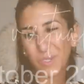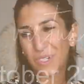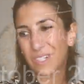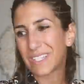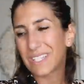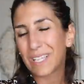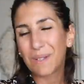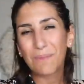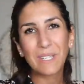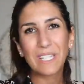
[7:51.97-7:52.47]

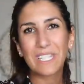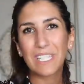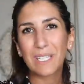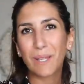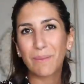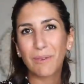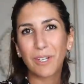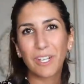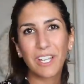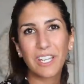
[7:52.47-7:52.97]
or send me a
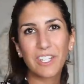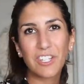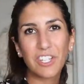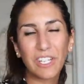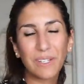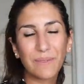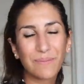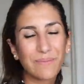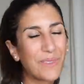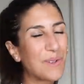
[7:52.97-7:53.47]
DM on
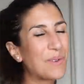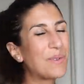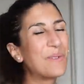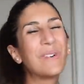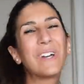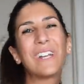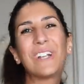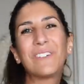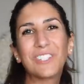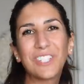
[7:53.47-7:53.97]
IG.
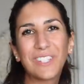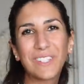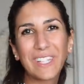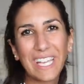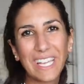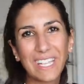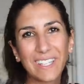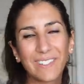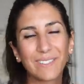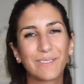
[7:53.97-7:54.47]
Whatever you
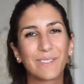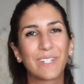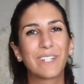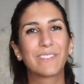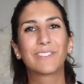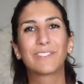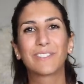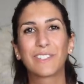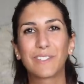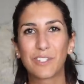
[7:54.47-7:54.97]
like,
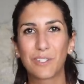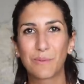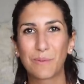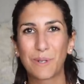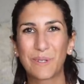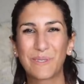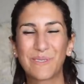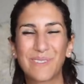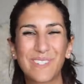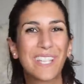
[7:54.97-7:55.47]
whatever floats your boat.